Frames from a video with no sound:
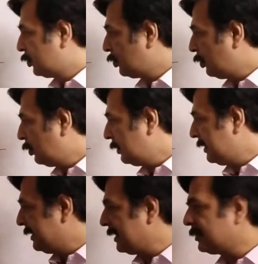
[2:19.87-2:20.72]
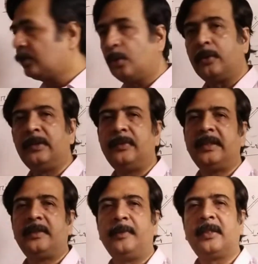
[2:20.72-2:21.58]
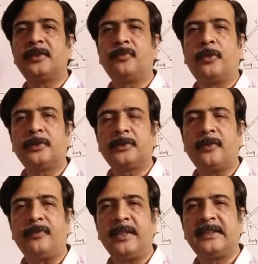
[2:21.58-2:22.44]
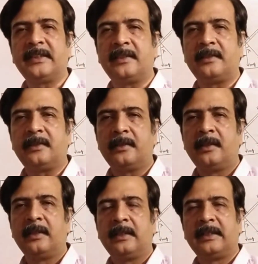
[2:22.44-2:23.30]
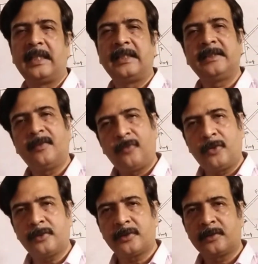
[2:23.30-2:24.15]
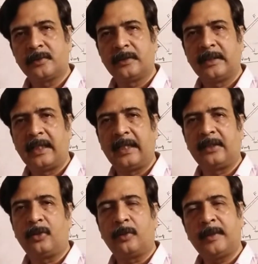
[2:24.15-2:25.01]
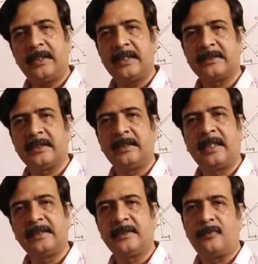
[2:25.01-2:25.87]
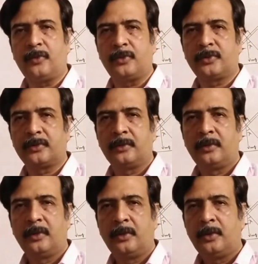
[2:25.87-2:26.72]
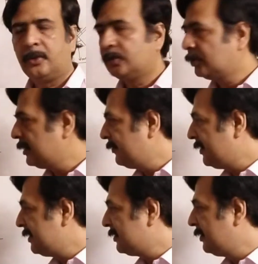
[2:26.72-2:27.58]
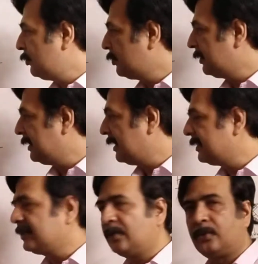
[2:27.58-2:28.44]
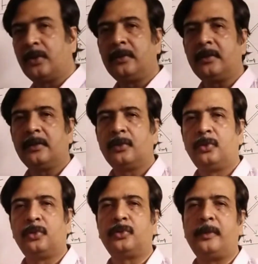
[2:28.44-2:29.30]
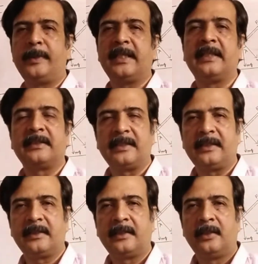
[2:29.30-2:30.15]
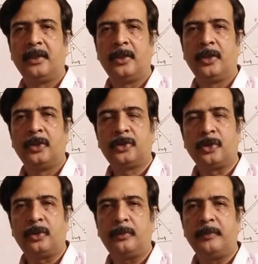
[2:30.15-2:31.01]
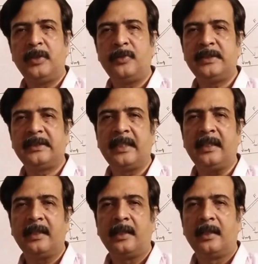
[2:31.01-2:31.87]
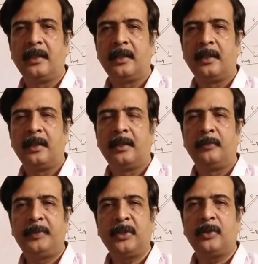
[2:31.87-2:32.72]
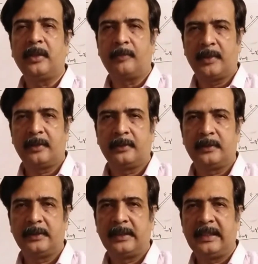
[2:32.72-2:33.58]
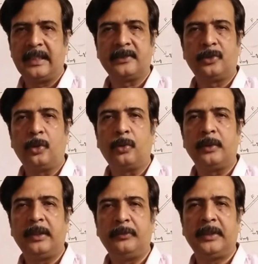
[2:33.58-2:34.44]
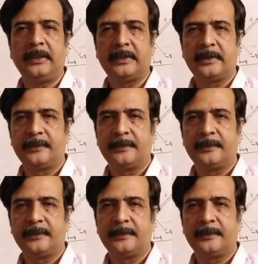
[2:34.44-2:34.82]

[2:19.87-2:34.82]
So it has no unit, because force of friction, that is a force, and normal reaction, that is a force. So if it is Newton, that is Newton, those will be cancelled. So mu is a pure number. It has no unit.